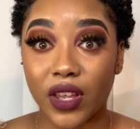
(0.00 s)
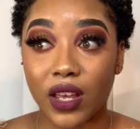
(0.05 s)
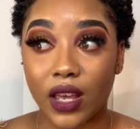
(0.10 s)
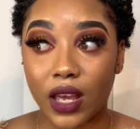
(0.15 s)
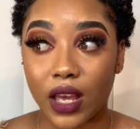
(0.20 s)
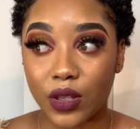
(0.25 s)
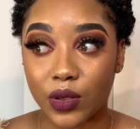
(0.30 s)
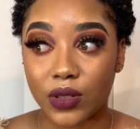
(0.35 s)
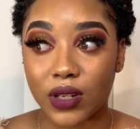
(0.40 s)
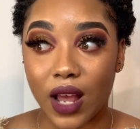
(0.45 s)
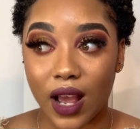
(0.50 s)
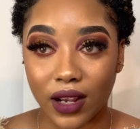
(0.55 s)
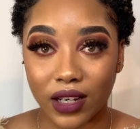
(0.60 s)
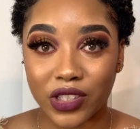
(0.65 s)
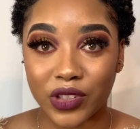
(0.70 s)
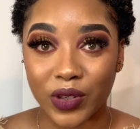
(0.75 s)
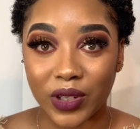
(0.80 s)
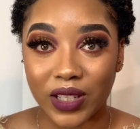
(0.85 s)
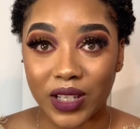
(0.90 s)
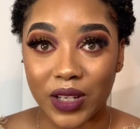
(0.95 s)
it would
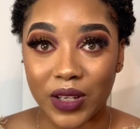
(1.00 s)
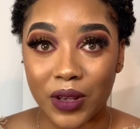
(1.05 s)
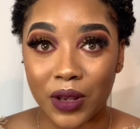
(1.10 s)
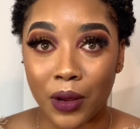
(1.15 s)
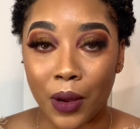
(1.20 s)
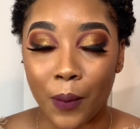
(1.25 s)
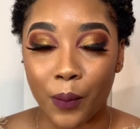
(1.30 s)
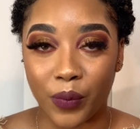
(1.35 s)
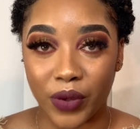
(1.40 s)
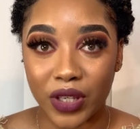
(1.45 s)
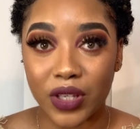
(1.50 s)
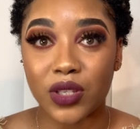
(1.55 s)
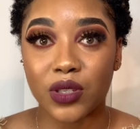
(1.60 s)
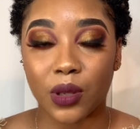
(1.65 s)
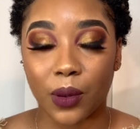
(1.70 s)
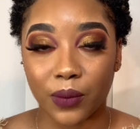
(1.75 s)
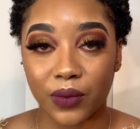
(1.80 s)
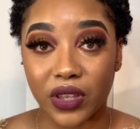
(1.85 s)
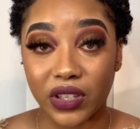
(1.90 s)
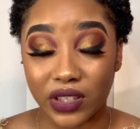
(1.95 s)
actually be
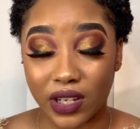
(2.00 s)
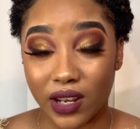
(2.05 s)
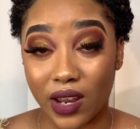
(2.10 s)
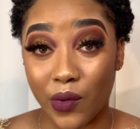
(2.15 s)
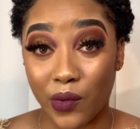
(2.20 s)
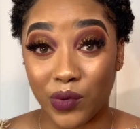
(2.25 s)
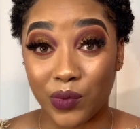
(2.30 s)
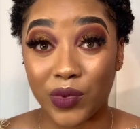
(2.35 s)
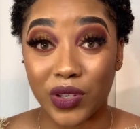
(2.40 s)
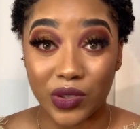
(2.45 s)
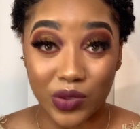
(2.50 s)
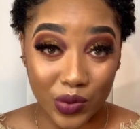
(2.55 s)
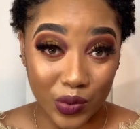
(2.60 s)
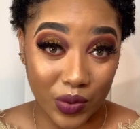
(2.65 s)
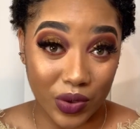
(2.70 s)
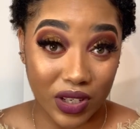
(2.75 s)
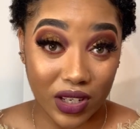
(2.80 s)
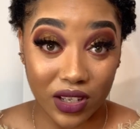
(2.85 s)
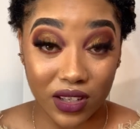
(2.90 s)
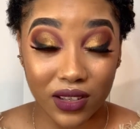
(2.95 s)
something that I would be
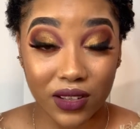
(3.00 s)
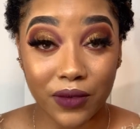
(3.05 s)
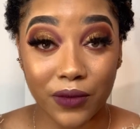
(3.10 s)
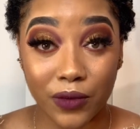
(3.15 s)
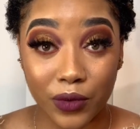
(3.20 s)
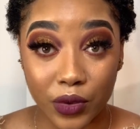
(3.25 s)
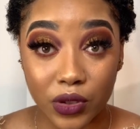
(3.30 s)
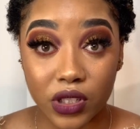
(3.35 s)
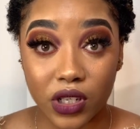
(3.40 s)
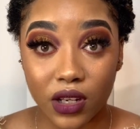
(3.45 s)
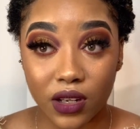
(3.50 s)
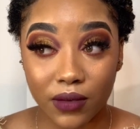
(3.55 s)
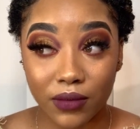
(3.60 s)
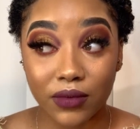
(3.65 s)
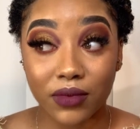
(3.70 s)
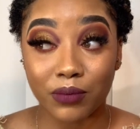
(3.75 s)
doing in the future.